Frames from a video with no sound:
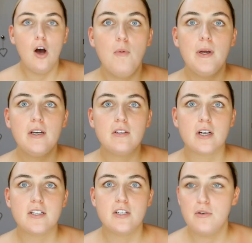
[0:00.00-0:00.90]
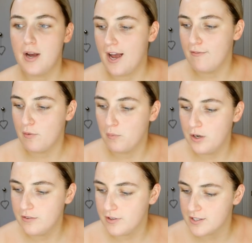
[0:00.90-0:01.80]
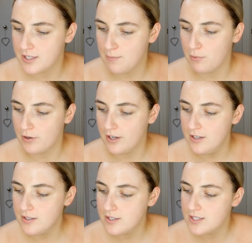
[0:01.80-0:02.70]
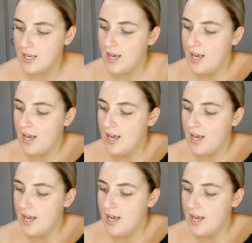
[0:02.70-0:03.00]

Oh my god, I do have one of her skin products.